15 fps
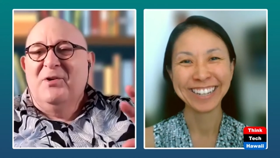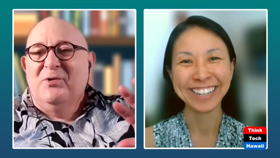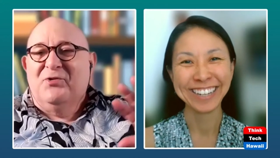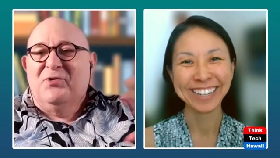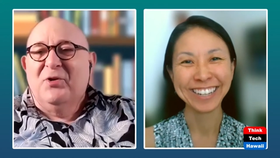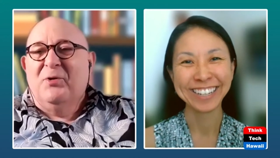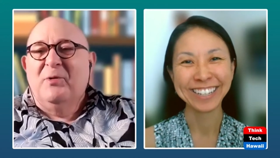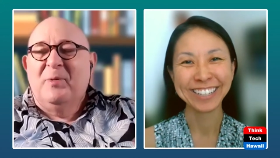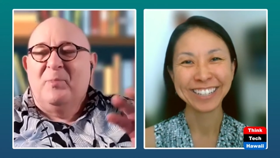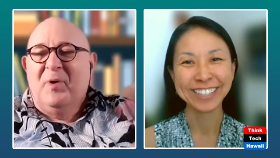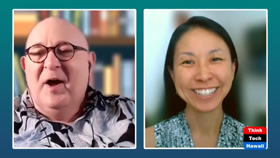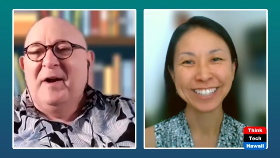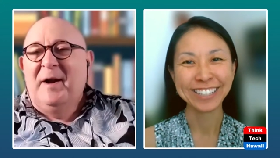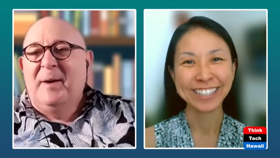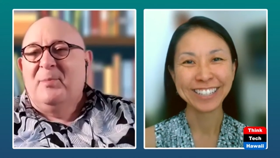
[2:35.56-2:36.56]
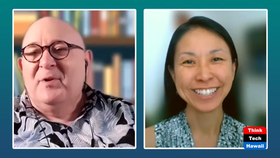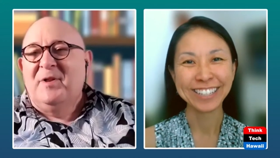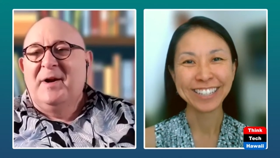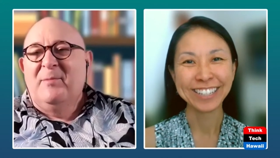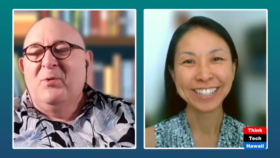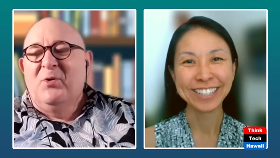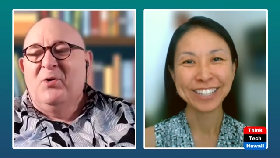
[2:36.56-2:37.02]
Speaker 1: sugar and
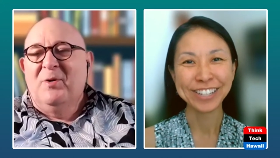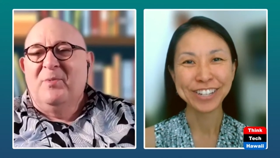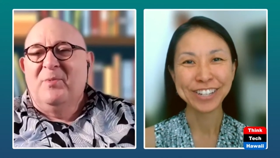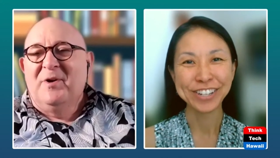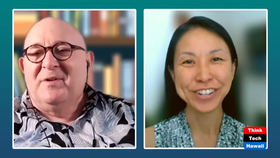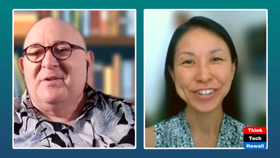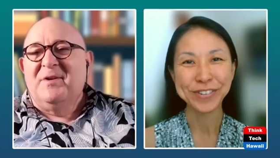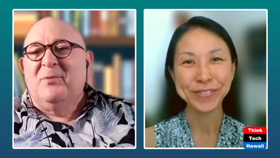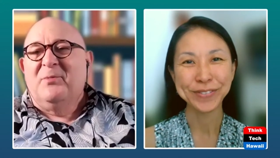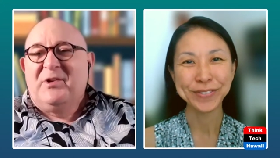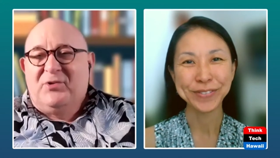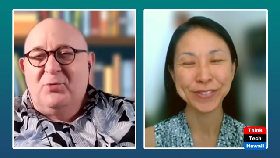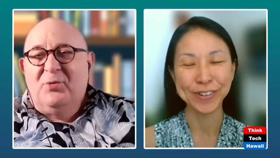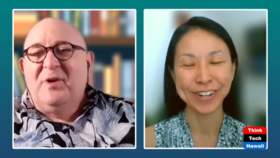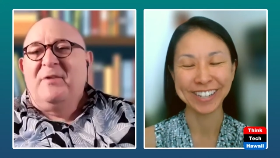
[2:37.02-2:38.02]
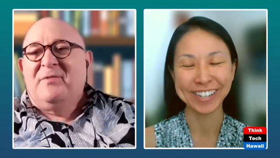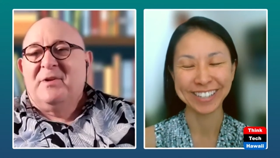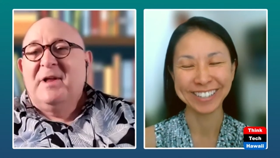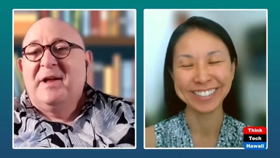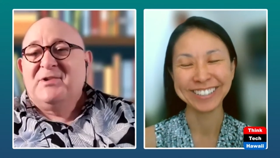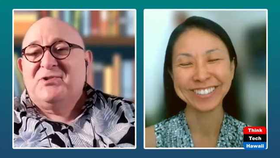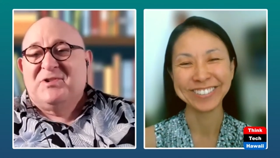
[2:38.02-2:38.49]
pineapple anymore, but we do have the
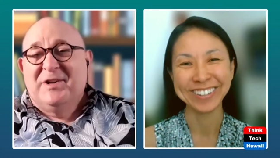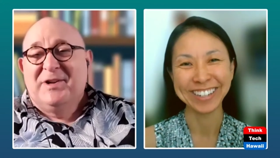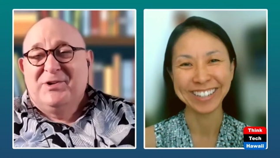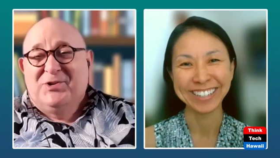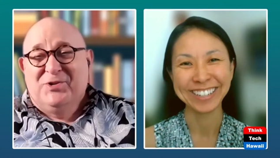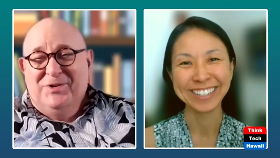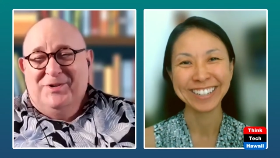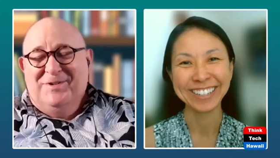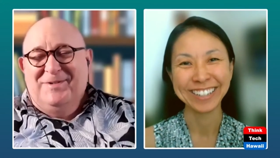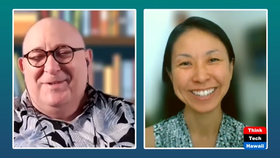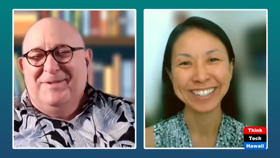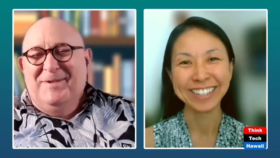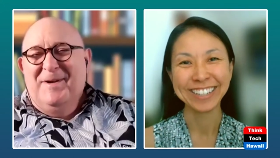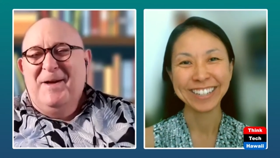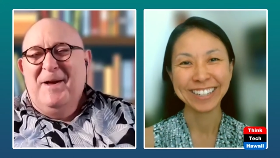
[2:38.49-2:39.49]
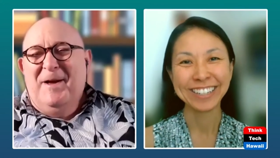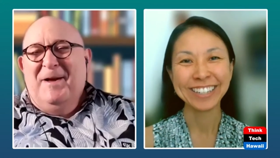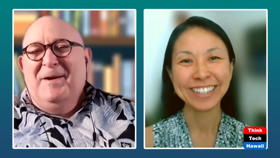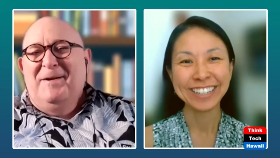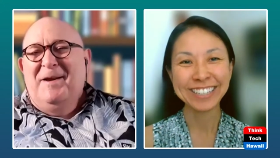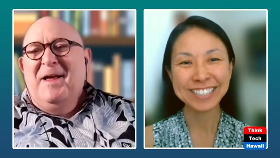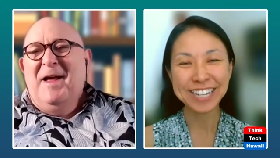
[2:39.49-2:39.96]
legislature.
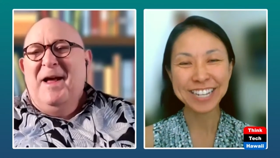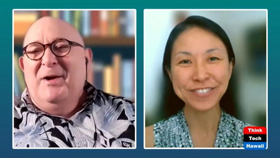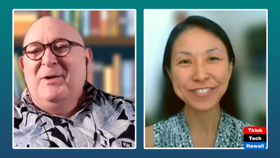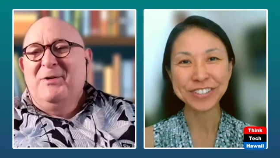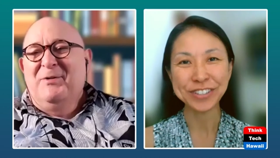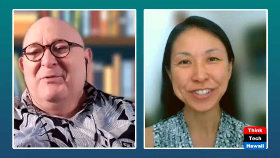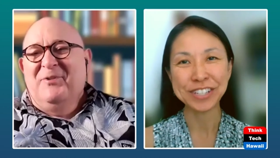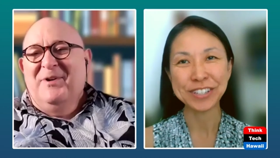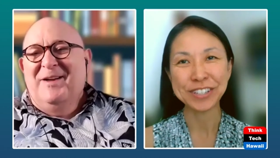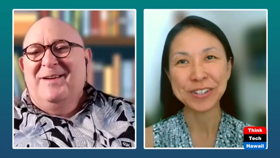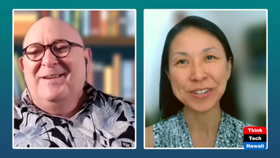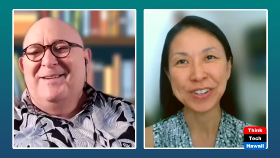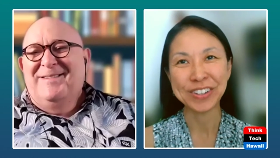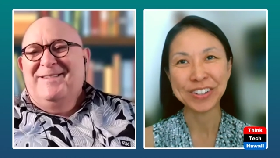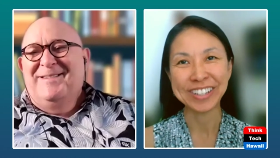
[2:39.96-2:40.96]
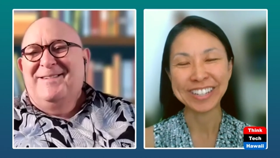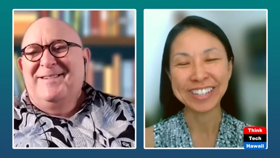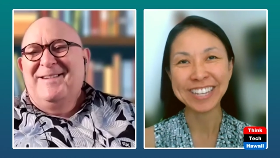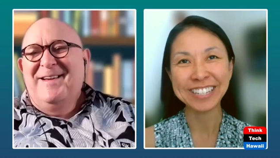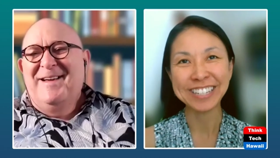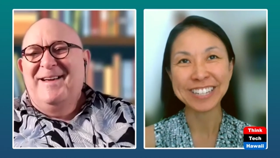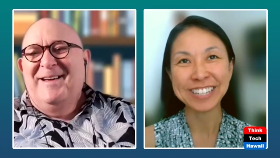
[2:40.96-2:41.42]
It's
Speaker 2: kind of like a
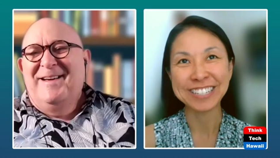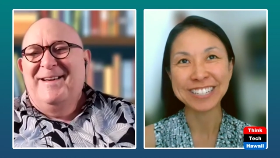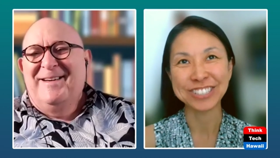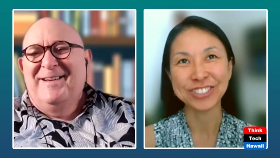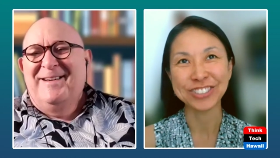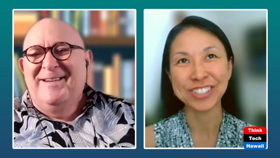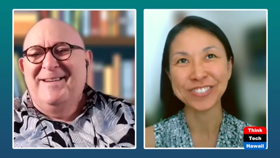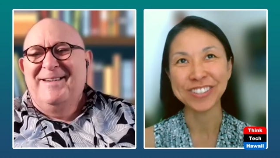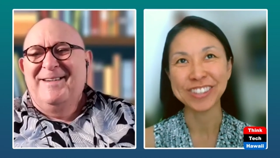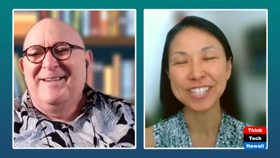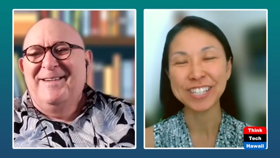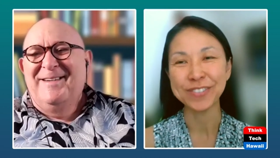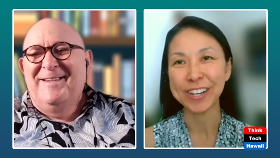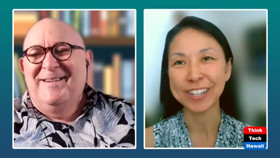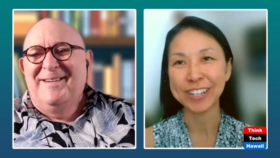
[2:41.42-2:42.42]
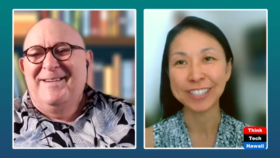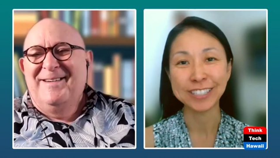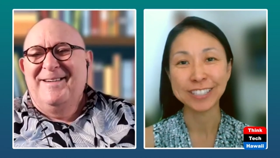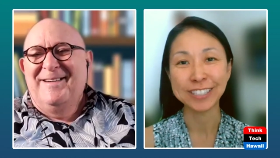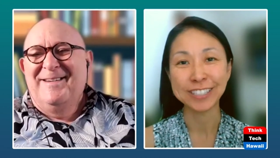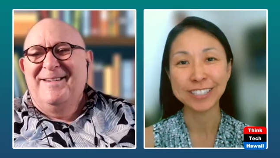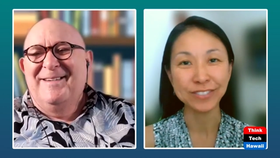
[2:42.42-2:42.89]
hidden industry if you think about it,
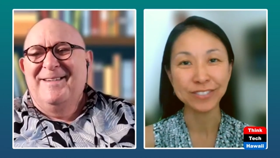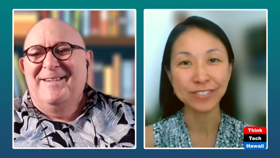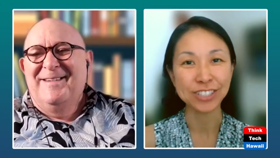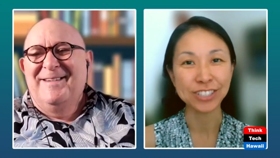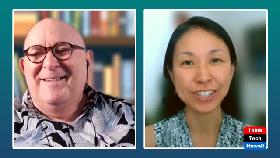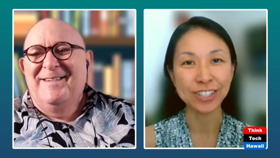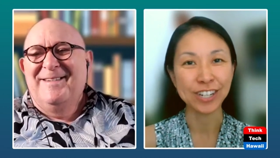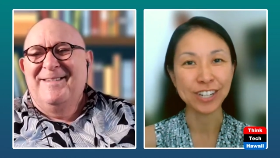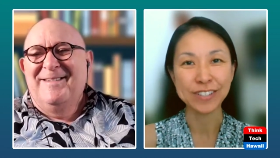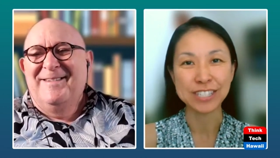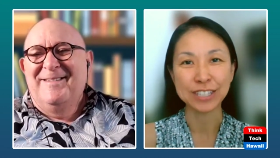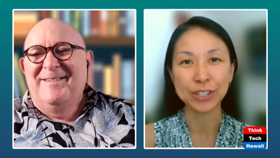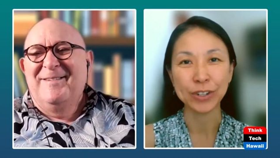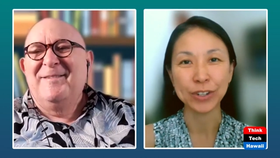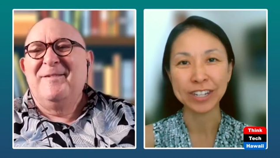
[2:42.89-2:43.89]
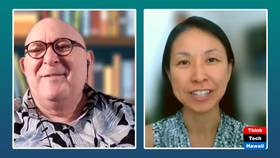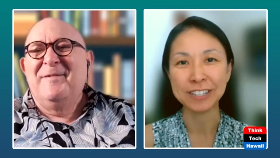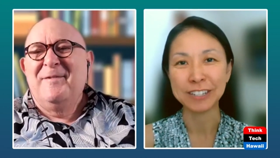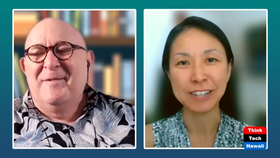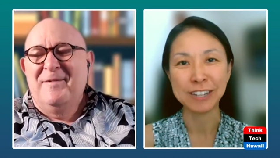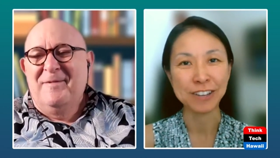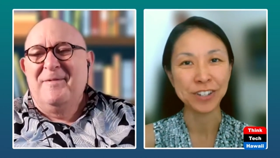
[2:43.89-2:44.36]
because when I was starting off as a lawyer,
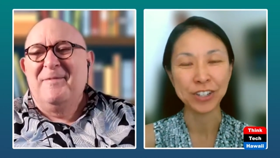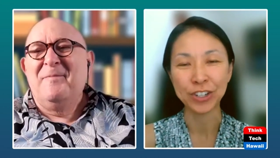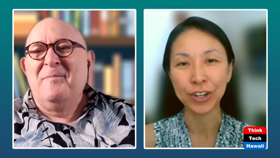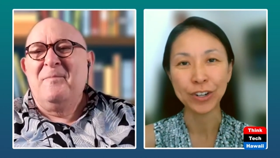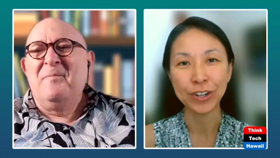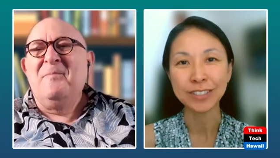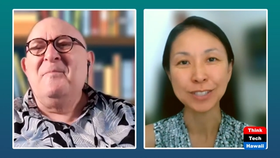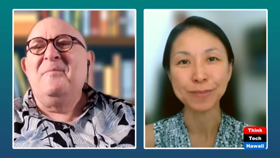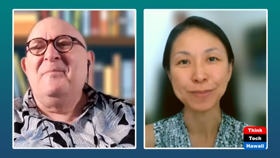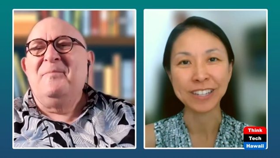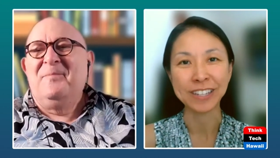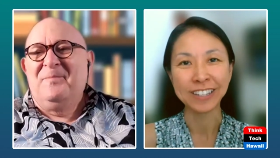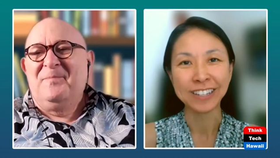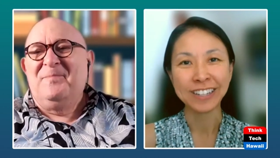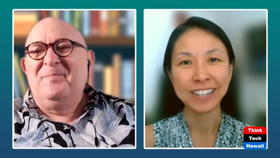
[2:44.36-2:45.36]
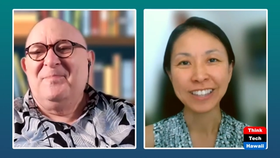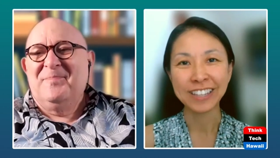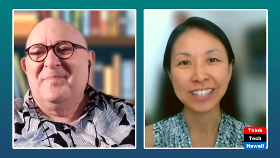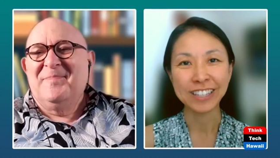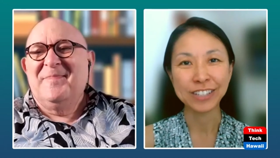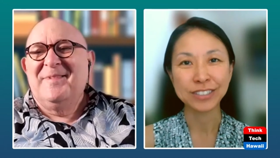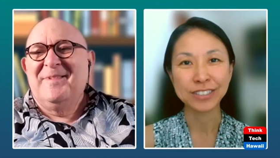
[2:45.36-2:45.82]
it never occurred to me
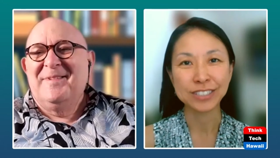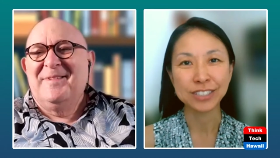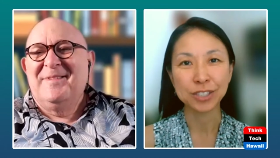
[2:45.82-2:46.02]
that there was